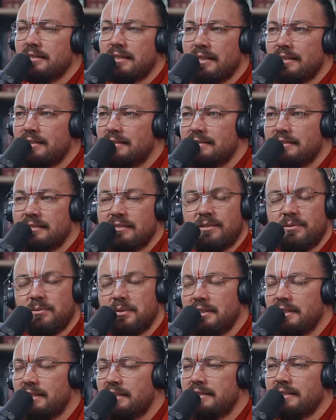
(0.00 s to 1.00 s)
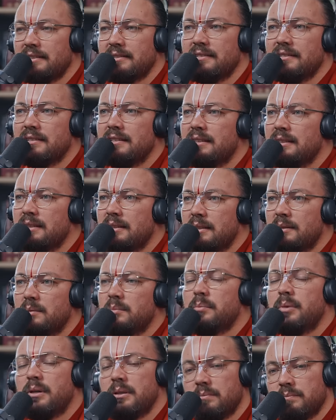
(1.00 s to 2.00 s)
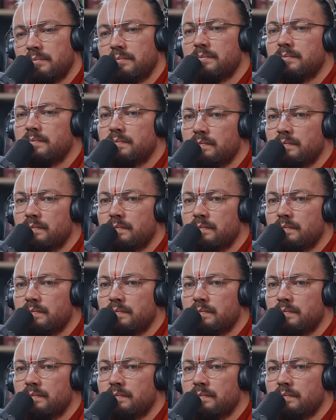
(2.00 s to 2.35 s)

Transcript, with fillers: that didn't want to hear it. But yeah.